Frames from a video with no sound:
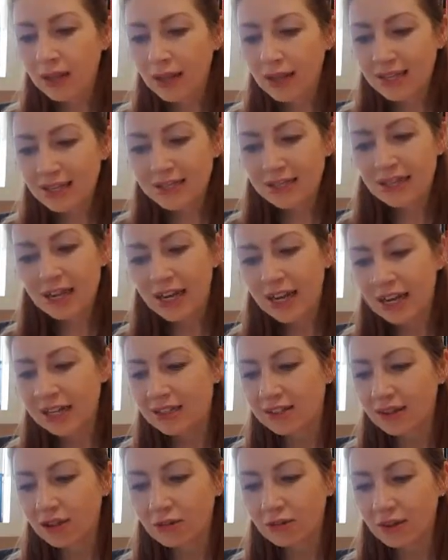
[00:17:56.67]
It's
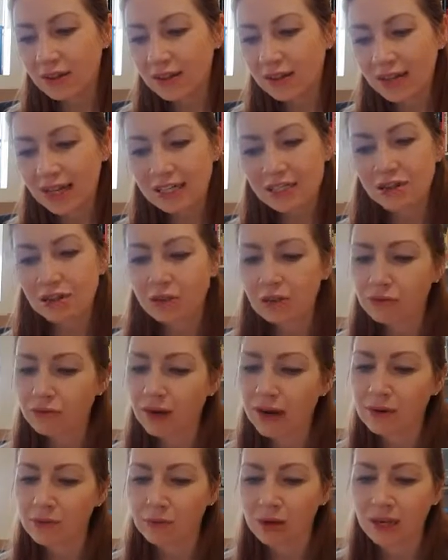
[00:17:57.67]
nice. No, that's not the
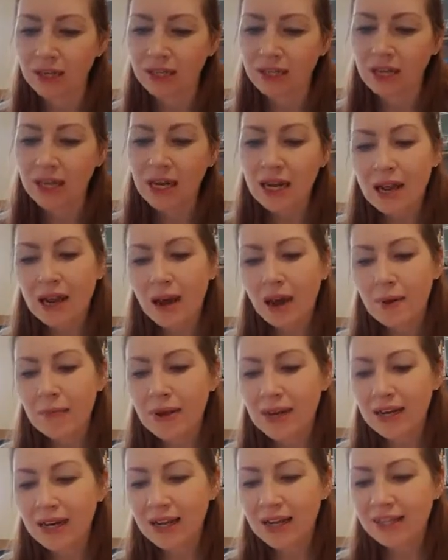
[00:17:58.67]
right word. I
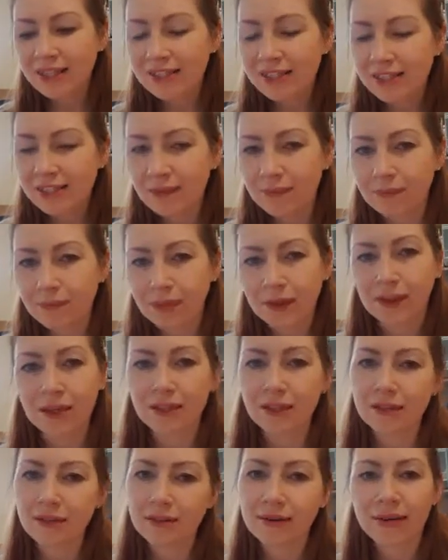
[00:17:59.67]
mean,
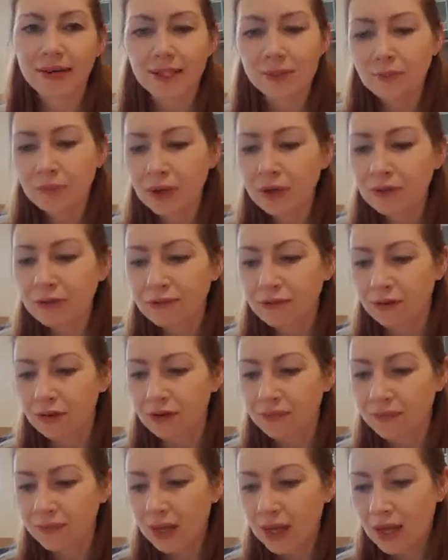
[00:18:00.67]
it's
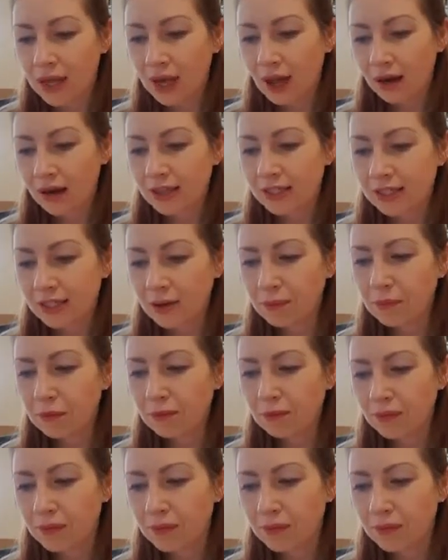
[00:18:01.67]
beautiful. And I stumble